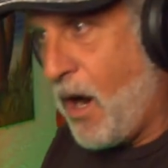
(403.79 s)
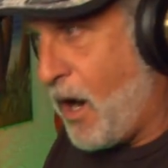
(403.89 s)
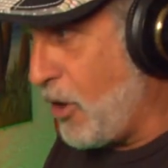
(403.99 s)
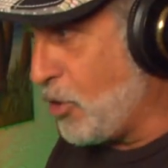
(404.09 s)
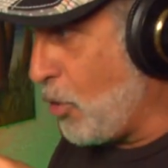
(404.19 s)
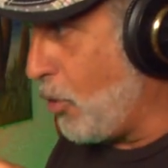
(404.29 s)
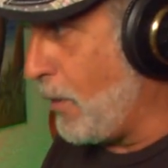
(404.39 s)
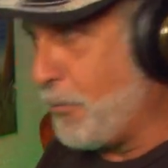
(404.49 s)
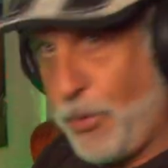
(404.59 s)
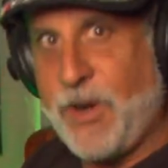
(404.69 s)

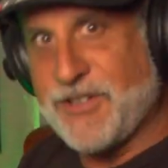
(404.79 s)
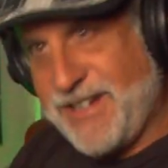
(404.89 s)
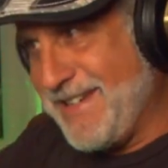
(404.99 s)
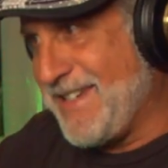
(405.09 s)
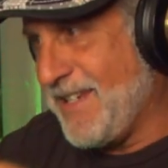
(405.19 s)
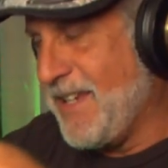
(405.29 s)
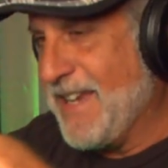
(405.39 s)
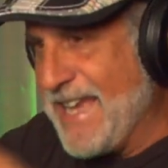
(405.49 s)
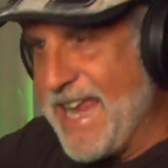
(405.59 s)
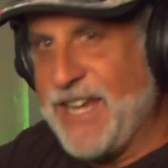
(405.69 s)
hardcore present
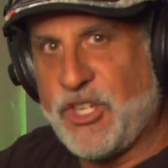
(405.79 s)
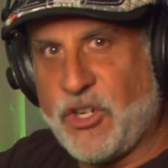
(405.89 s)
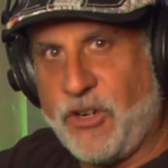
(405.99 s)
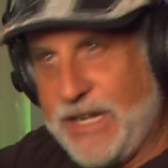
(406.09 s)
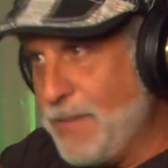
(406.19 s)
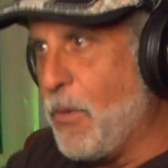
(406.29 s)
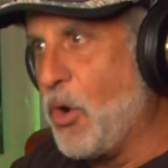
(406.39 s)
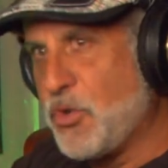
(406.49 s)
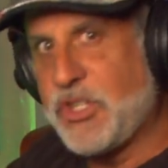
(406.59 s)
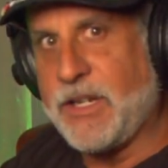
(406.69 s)
nature
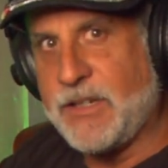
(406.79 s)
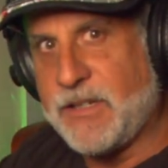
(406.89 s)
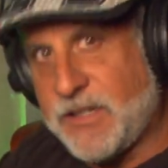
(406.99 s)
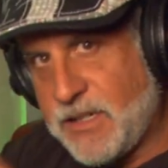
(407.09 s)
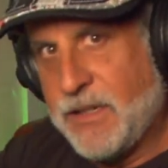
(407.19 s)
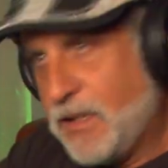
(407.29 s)
emotions,